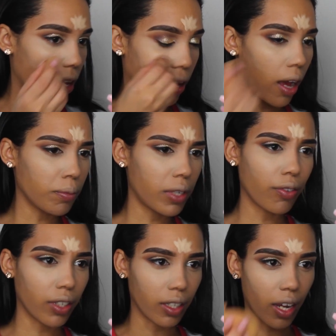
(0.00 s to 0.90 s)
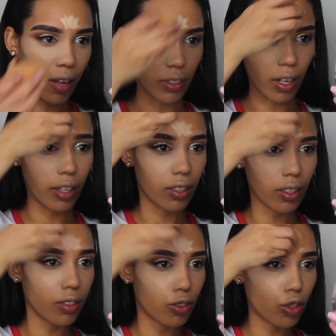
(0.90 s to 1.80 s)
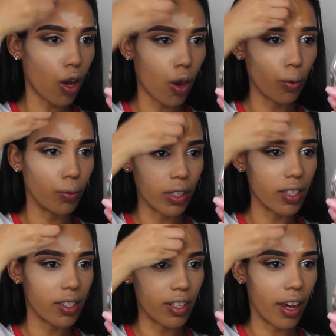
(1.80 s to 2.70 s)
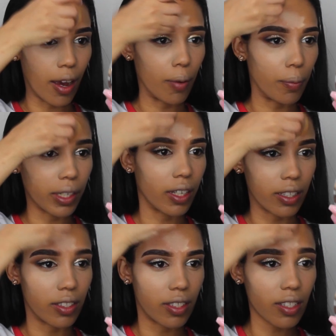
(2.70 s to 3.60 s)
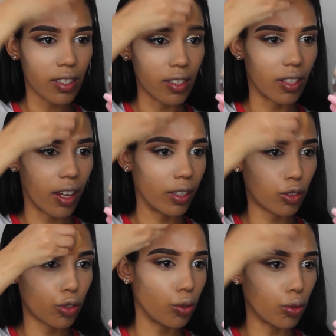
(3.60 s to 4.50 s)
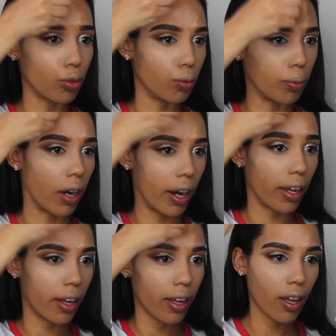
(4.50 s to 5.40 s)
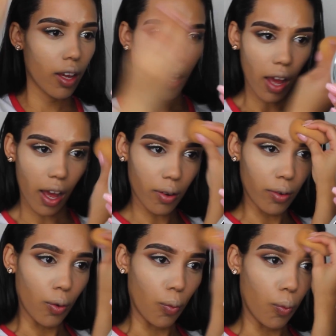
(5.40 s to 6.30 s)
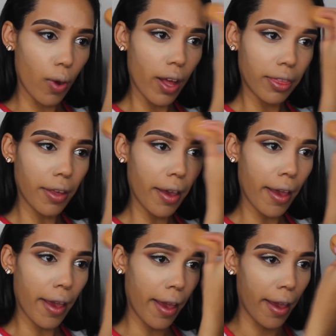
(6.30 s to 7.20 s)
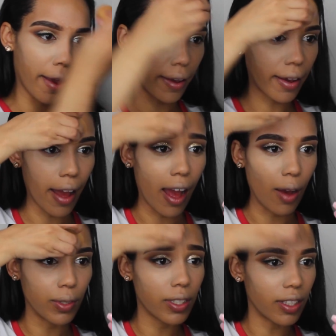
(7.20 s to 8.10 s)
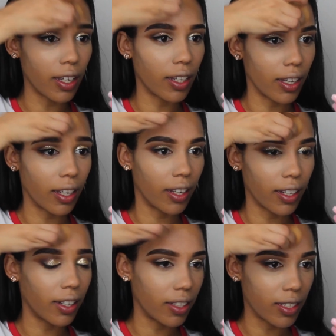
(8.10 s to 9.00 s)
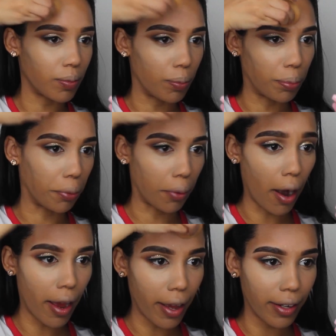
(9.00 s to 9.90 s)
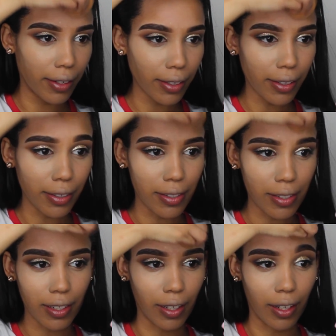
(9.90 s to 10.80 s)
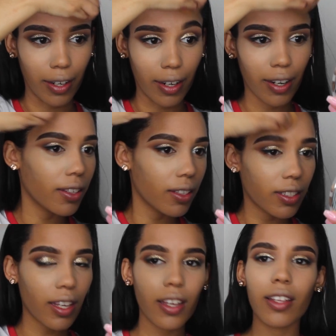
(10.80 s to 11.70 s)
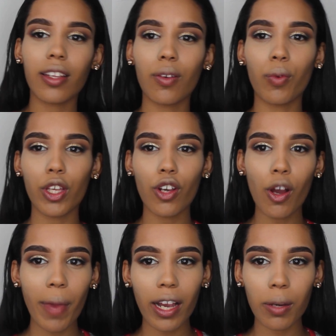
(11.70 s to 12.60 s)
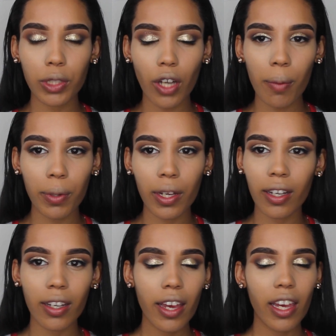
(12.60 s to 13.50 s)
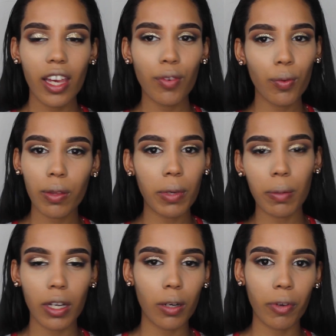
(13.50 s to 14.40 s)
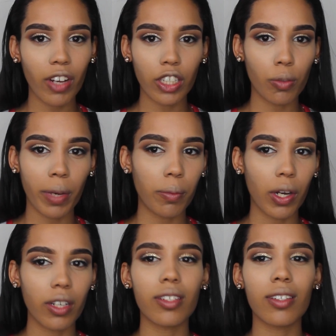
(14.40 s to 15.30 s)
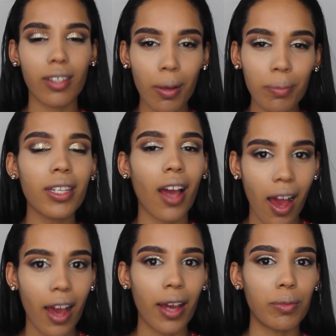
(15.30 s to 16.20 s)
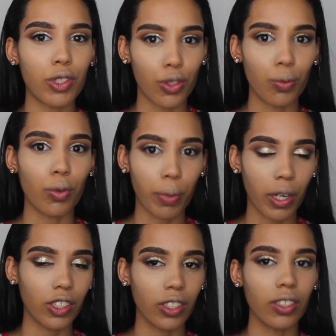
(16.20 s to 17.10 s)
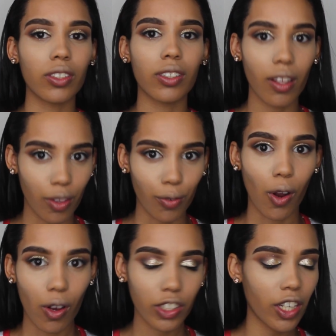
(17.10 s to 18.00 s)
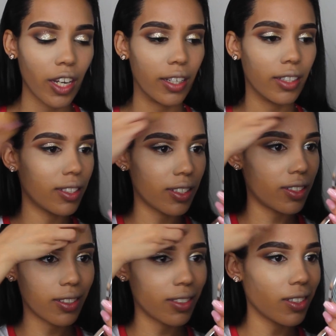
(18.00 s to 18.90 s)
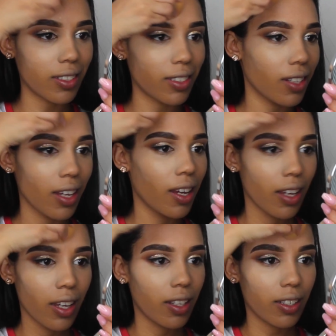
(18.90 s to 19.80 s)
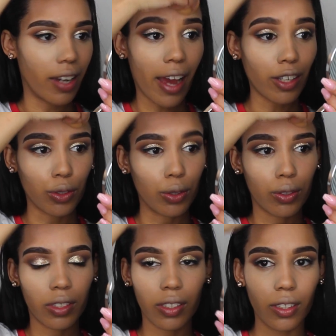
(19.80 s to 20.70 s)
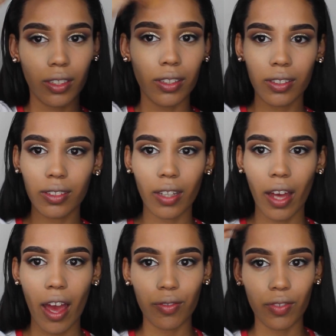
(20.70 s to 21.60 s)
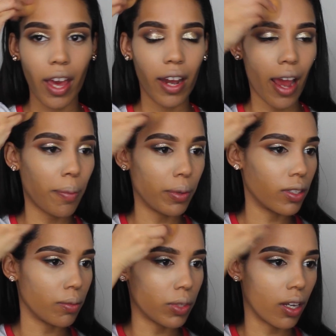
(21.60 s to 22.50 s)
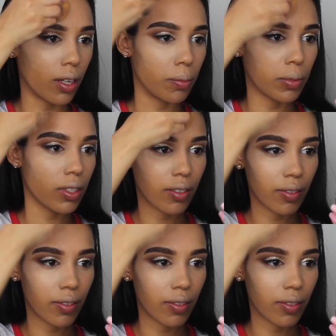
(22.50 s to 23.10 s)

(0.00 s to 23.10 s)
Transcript: Yeah, I'm definitely gonna have to like tone this down because this is like too bright. I don't know what the heck I was thinking getting this bright concealer. See, when you go makeup shopping, even with me being a professional makeup artist, sometimes you will purchase the wrong shade. It's just natural to have that happen sometimes.